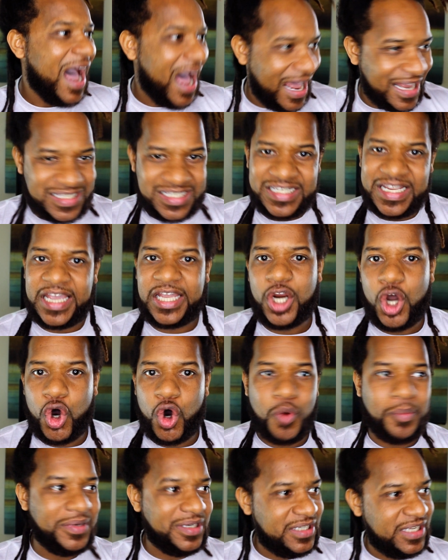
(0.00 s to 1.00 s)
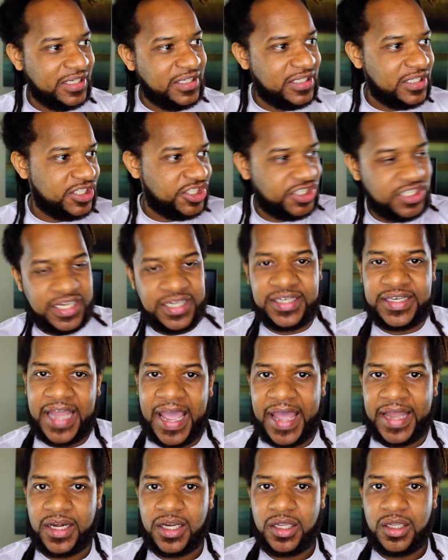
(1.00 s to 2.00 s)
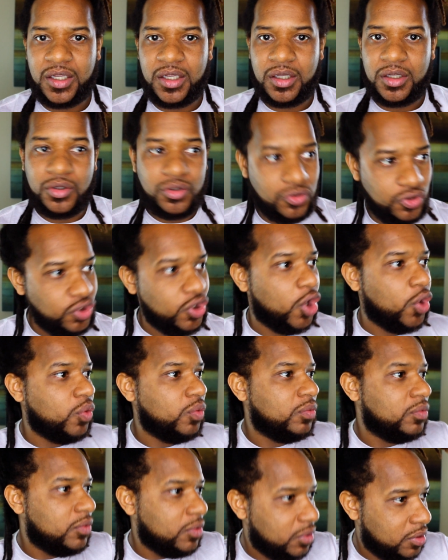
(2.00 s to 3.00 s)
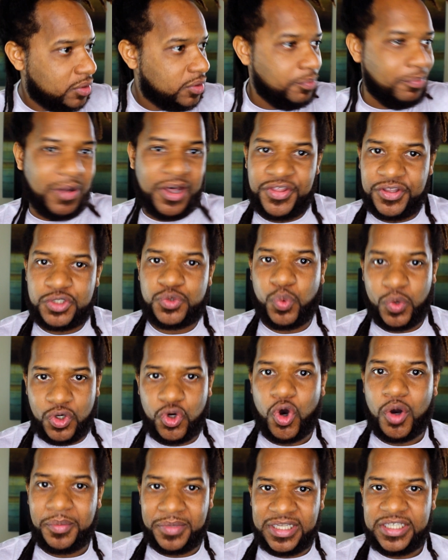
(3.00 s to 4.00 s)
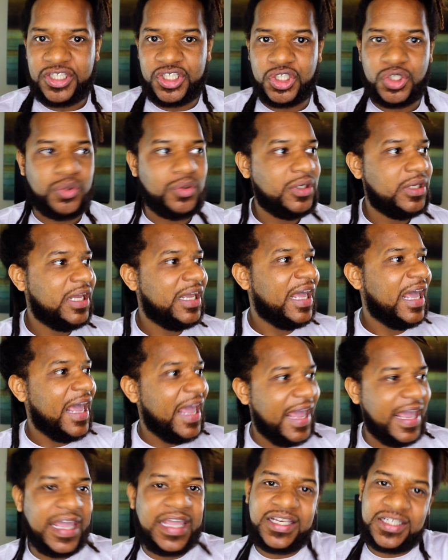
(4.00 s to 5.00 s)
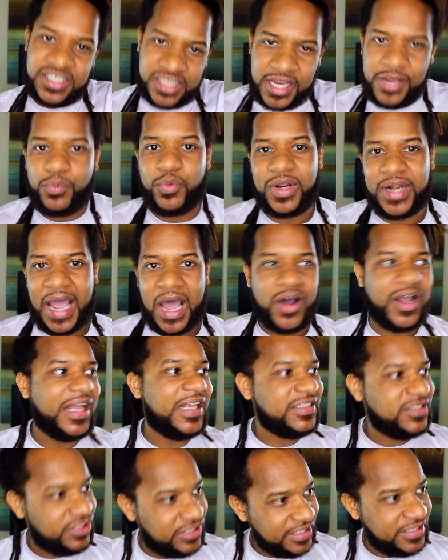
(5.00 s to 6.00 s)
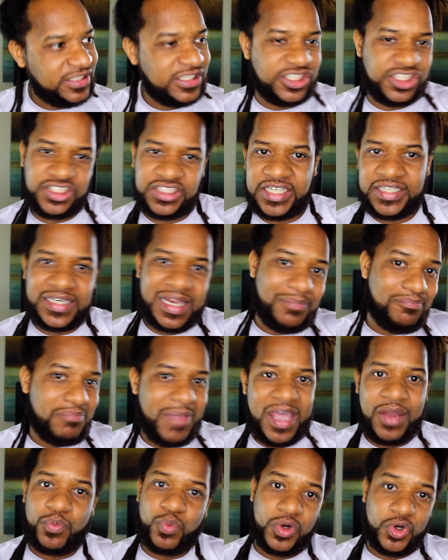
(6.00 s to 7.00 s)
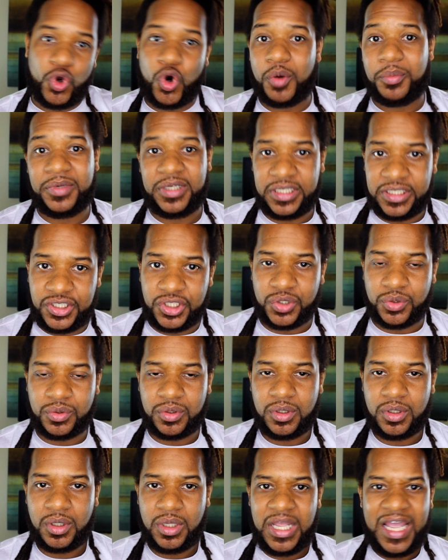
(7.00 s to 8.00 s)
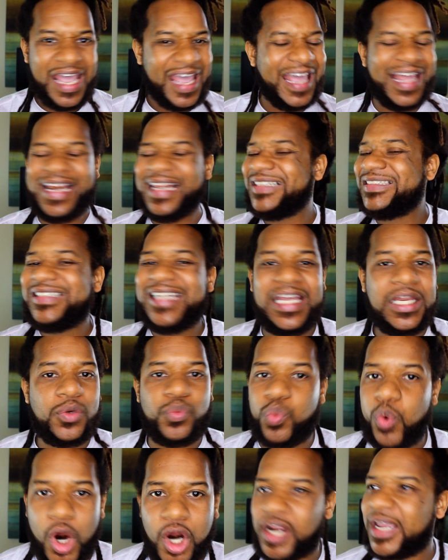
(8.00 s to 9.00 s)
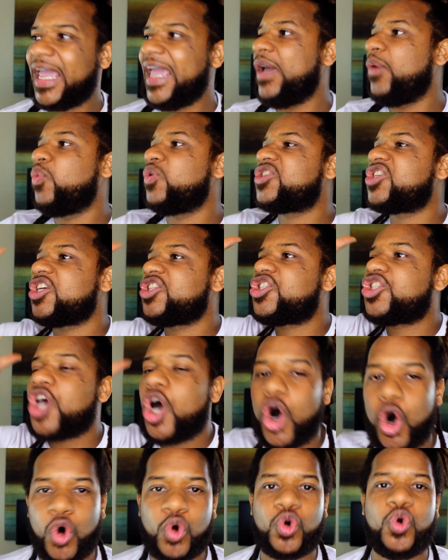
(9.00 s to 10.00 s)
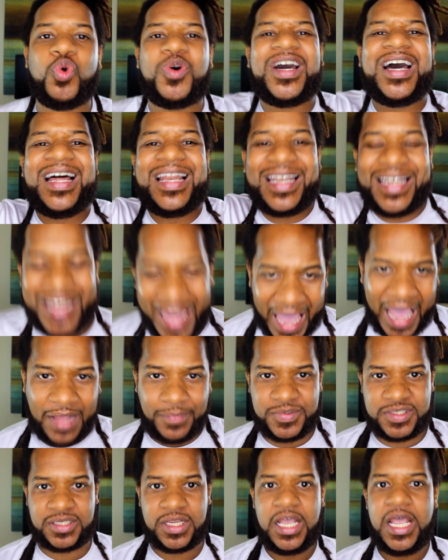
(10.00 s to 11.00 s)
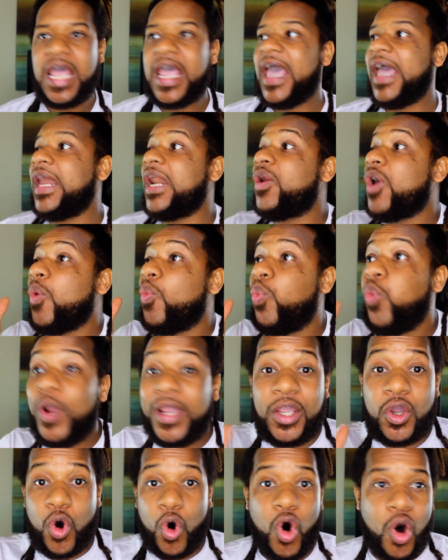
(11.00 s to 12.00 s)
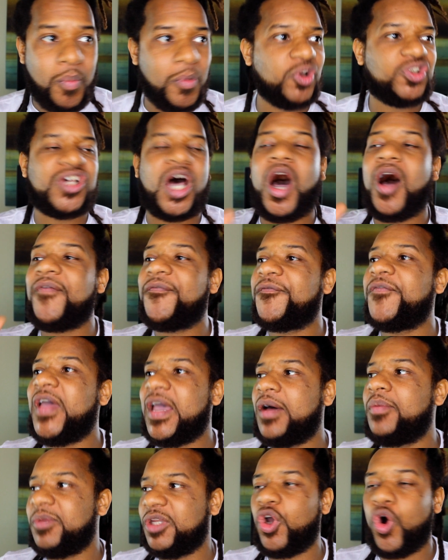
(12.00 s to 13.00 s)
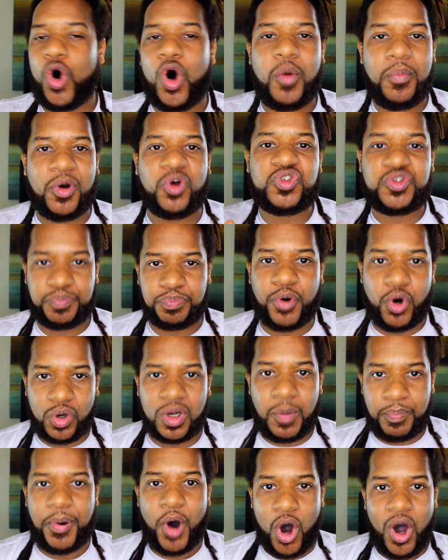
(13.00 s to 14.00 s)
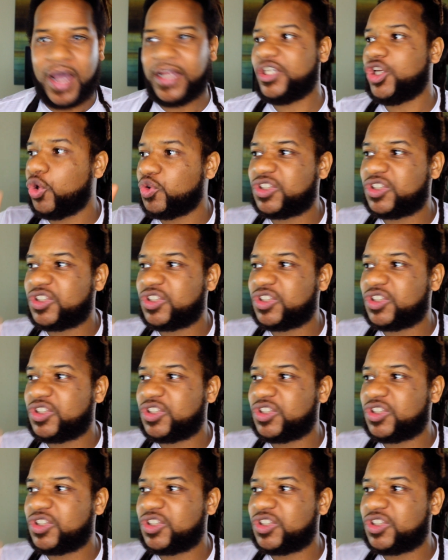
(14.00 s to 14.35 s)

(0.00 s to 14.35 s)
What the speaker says: I stayed home and did the shit that, you know, mothers would normally do. And she went out and did the shit that men would normally do. And it didn't work. It was a total collapse. And we almost, our family almost broke apart.